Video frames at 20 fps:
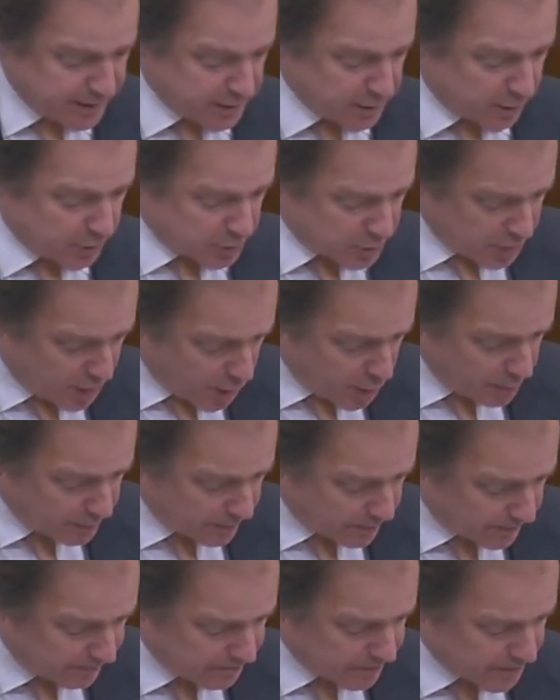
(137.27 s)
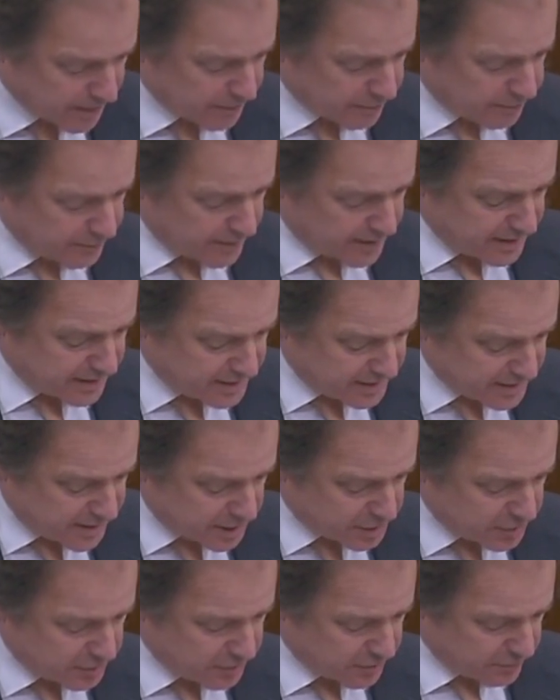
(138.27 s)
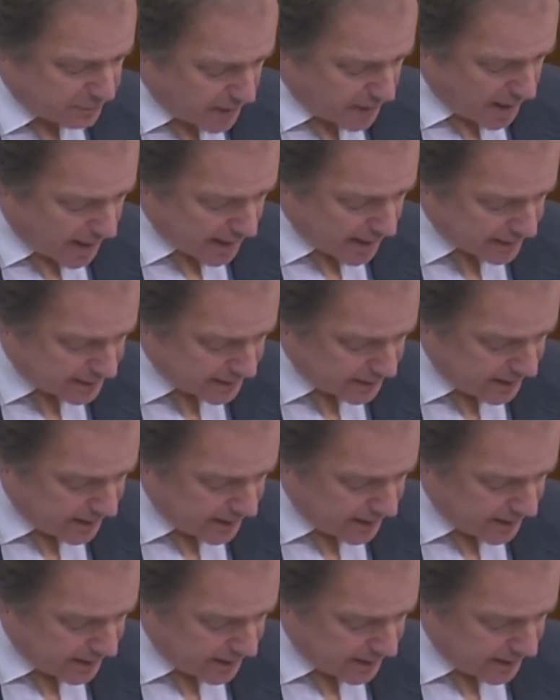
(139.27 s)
in October from a constituent of mine